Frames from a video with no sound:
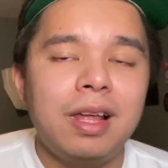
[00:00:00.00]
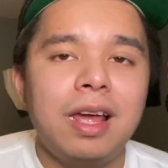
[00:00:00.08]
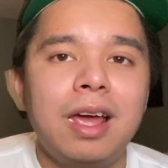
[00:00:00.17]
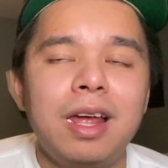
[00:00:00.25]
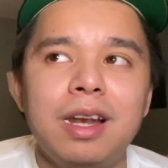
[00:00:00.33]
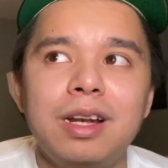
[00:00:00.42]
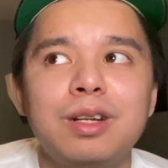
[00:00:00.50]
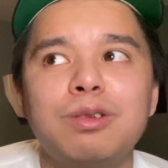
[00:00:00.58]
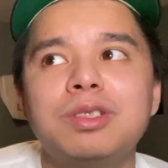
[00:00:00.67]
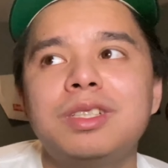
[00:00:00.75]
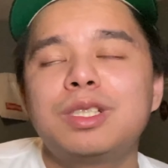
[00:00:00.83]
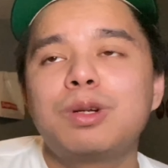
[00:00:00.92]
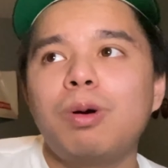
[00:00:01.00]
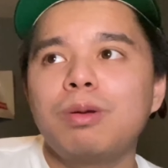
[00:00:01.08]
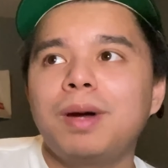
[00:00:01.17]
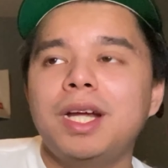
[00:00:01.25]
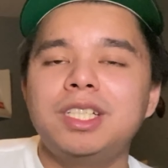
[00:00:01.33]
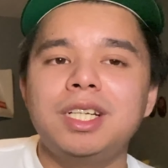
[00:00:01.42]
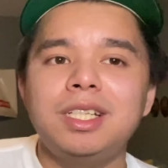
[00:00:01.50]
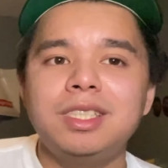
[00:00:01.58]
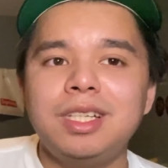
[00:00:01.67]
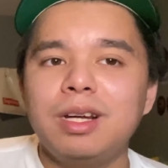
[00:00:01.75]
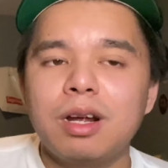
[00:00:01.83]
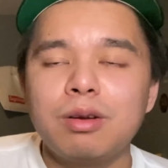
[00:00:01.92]
And there was this quote by
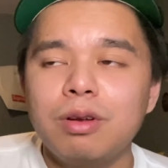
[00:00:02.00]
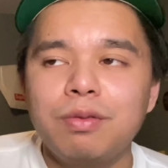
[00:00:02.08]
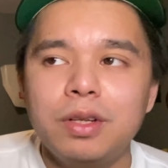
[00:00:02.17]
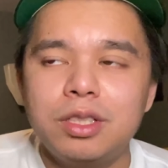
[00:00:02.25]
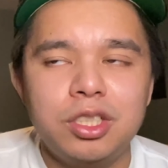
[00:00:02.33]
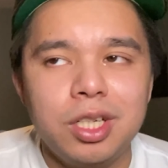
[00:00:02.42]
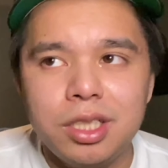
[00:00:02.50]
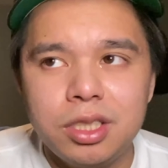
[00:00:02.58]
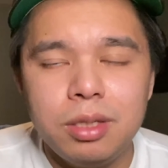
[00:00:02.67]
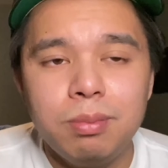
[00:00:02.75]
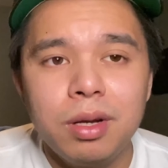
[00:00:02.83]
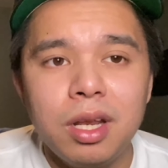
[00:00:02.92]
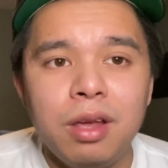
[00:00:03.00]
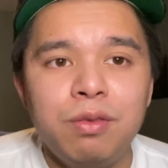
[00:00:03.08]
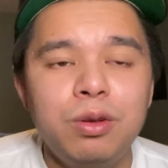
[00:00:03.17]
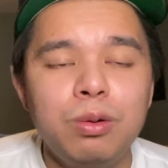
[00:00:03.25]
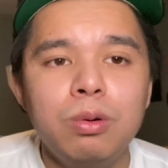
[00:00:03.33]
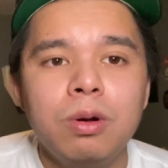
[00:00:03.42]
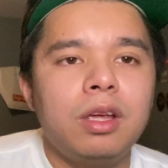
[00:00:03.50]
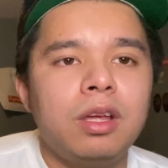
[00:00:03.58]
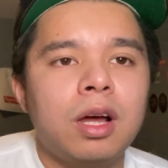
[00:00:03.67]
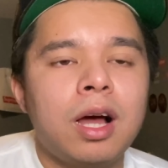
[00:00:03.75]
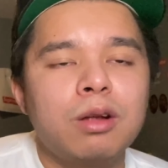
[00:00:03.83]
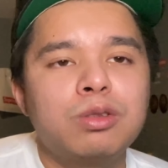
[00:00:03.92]
Jay-Z, I don't know if it's Jay-Z, but
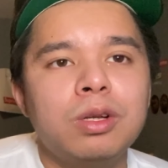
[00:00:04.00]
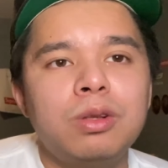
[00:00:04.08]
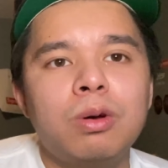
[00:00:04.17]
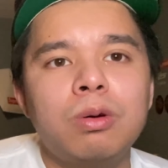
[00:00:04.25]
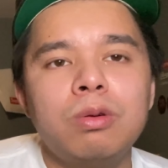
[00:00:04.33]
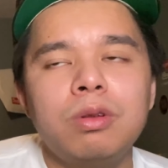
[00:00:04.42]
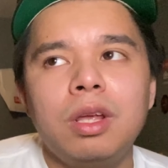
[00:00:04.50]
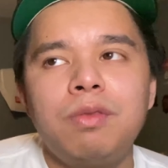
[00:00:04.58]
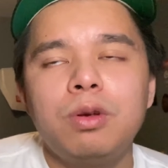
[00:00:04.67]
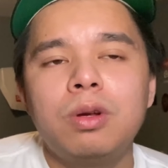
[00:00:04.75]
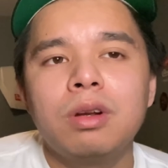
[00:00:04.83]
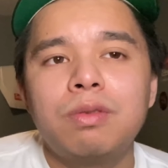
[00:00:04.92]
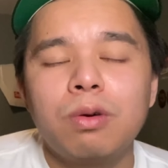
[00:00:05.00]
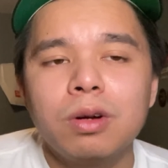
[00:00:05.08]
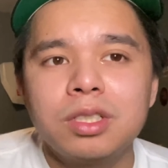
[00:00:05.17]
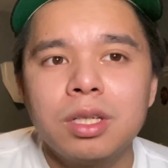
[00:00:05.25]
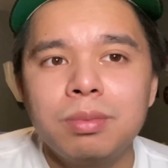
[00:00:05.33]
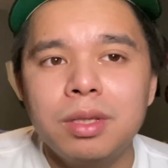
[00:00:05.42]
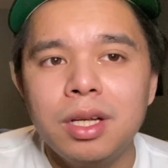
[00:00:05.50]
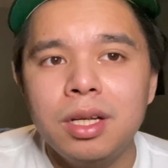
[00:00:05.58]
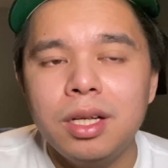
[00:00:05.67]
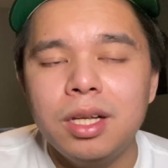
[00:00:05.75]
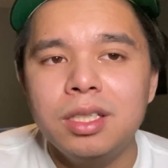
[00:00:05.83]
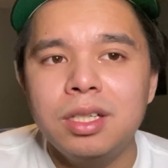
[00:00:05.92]
how to know if you can afford something
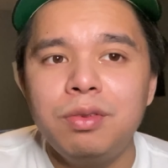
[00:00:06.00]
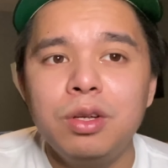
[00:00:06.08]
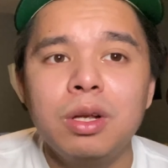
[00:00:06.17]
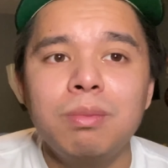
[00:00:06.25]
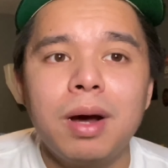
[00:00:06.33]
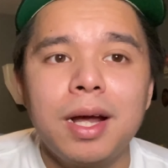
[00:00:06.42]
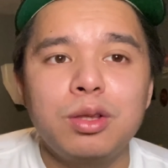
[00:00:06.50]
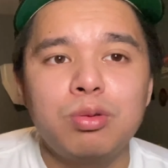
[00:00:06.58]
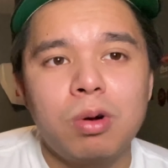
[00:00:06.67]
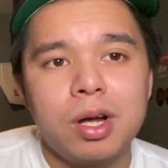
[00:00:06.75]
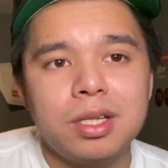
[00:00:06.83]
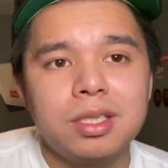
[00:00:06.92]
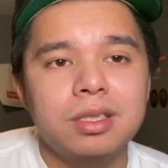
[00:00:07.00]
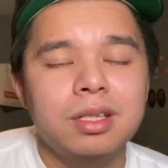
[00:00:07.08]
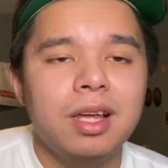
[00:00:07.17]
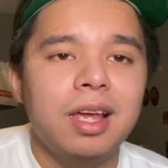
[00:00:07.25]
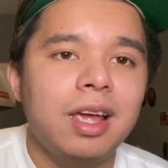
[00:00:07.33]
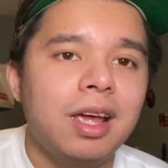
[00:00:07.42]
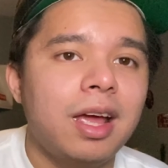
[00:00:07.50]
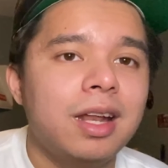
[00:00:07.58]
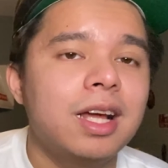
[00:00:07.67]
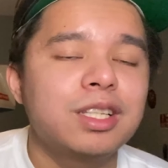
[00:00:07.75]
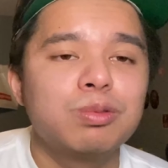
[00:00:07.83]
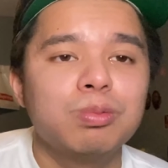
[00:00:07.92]
is if you can buy it twice. And
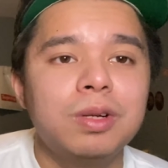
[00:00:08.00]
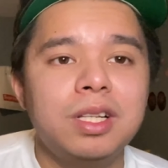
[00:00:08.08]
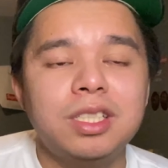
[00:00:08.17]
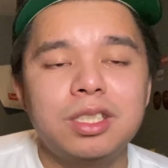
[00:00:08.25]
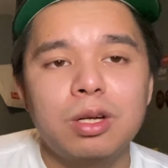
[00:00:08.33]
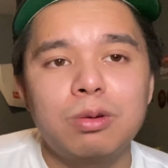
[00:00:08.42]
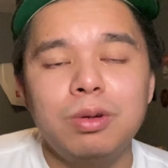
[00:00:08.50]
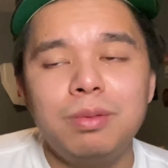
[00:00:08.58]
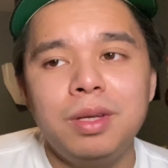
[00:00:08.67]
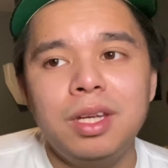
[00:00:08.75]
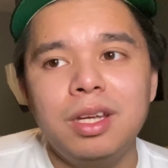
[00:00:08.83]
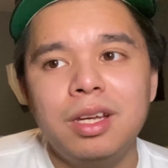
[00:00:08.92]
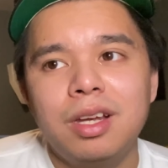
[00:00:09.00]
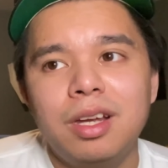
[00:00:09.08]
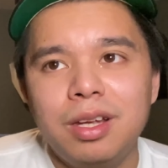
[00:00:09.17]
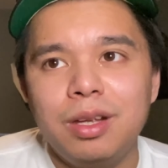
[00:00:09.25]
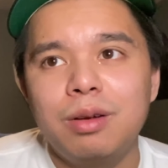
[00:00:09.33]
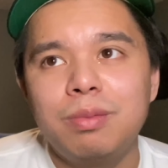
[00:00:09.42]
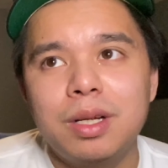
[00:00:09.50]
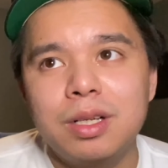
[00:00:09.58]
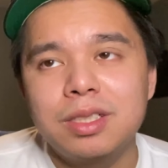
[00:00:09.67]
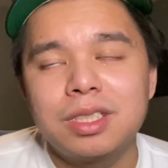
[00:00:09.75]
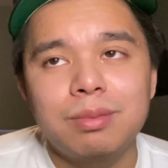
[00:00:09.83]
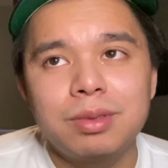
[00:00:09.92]
that's really stuck with me,
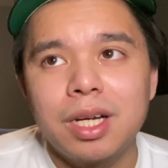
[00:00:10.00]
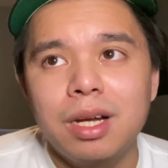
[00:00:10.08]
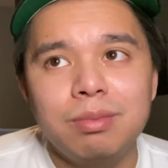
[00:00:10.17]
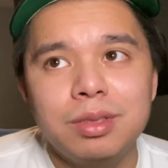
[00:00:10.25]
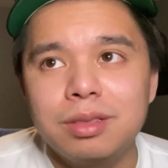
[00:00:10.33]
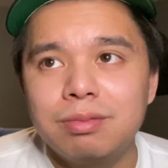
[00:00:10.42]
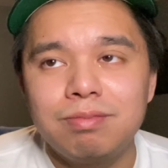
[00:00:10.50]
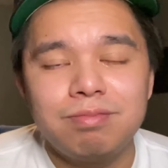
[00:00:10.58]
because sometimes